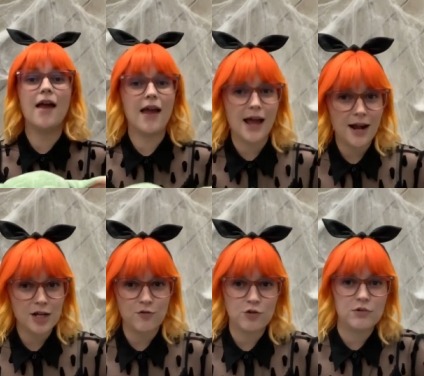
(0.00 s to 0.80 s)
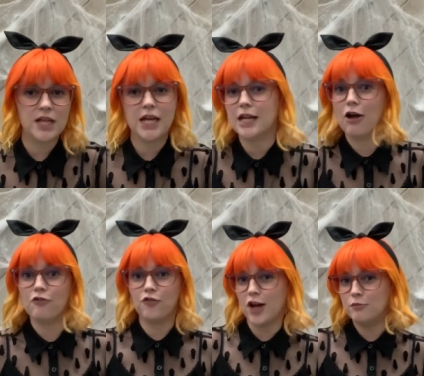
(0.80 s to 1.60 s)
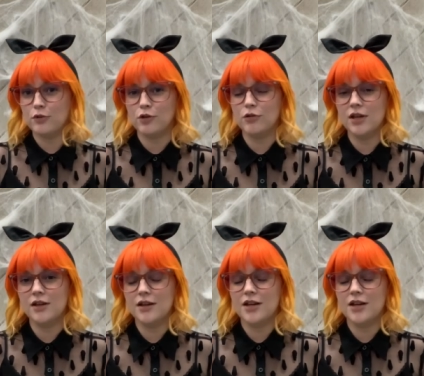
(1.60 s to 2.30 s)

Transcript: And if you're really in a fun mood,